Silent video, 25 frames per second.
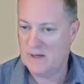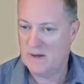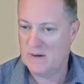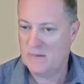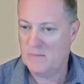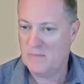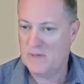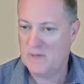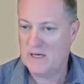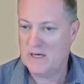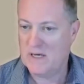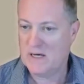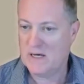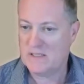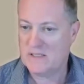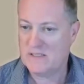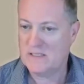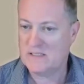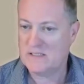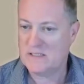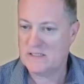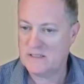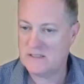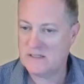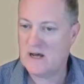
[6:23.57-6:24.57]
because
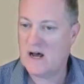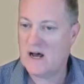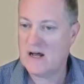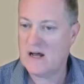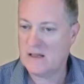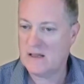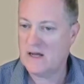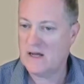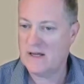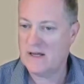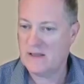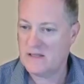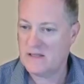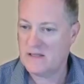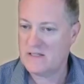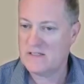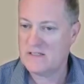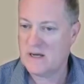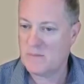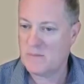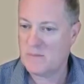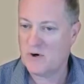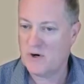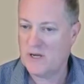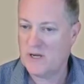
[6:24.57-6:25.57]
it's not like the
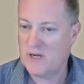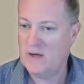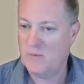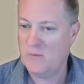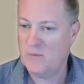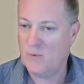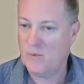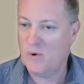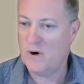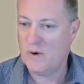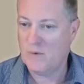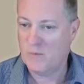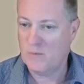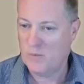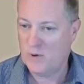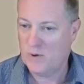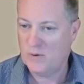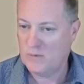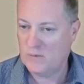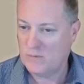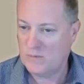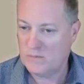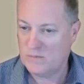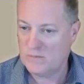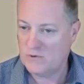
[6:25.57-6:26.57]
summer heat where it
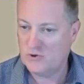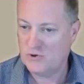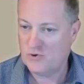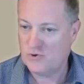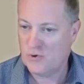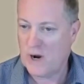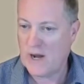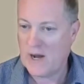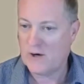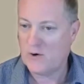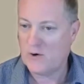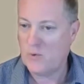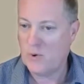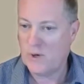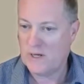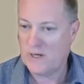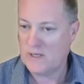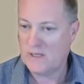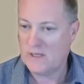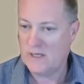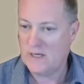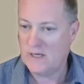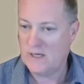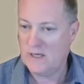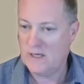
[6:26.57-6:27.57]
will dry
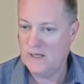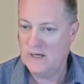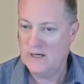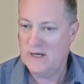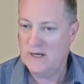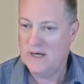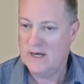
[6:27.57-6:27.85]
quickly.